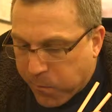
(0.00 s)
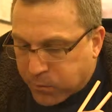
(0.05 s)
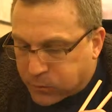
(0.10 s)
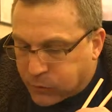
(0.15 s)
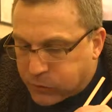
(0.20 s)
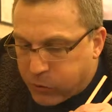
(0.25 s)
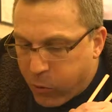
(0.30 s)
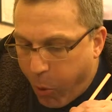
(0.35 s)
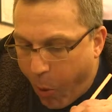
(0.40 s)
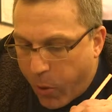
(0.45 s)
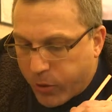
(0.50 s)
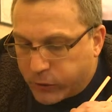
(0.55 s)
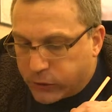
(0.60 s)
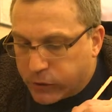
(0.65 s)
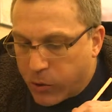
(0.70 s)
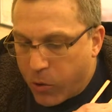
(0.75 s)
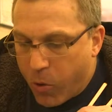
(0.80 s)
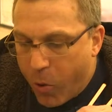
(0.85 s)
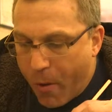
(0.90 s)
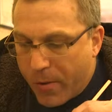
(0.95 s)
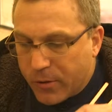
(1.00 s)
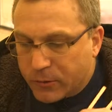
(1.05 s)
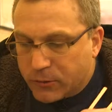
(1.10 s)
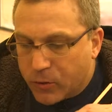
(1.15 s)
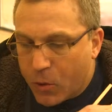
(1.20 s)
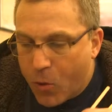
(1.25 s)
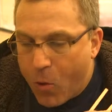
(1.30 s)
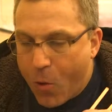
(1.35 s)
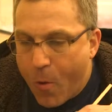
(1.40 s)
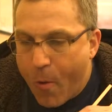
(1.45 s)
your lips closed and you're
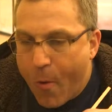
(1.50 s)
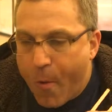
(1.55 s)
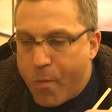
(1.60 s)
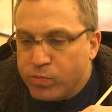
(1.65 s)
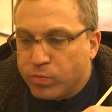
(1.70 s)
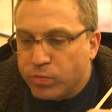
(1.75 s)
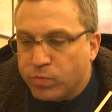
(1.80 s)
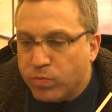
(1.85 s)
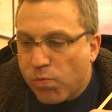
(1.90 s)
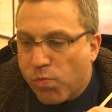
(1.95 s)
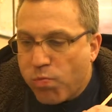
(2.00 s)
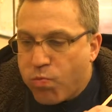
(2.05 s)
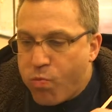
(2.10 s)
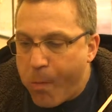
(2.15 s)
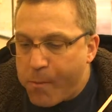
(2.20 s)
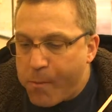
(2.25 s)
chewing and swallowing